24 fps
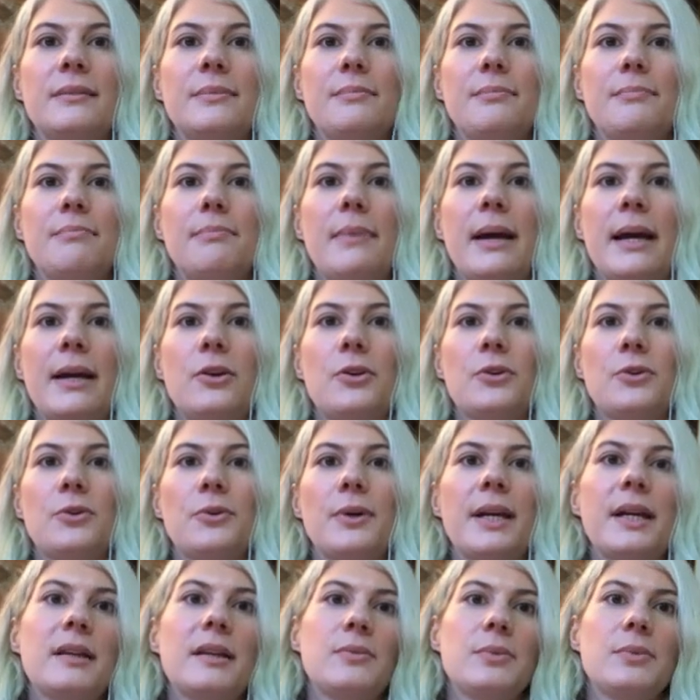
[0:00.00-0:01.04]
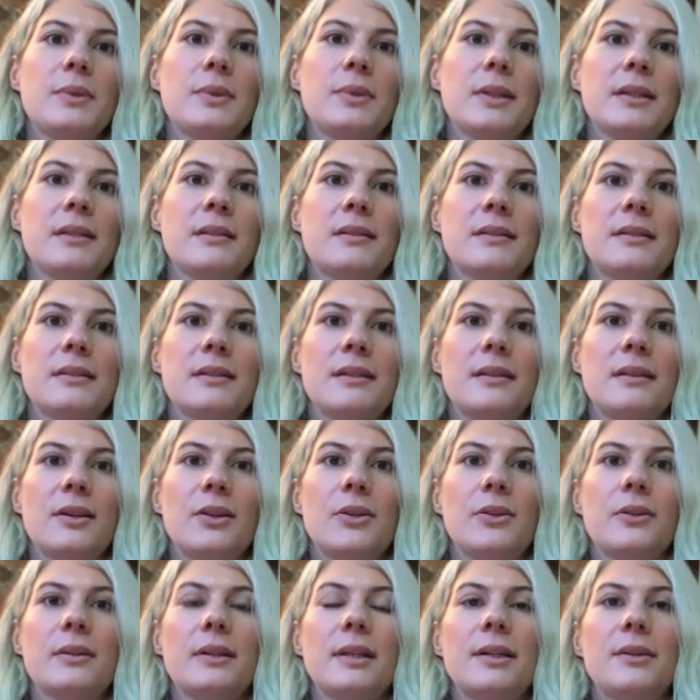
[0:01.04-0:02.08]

macro headwinds that are currently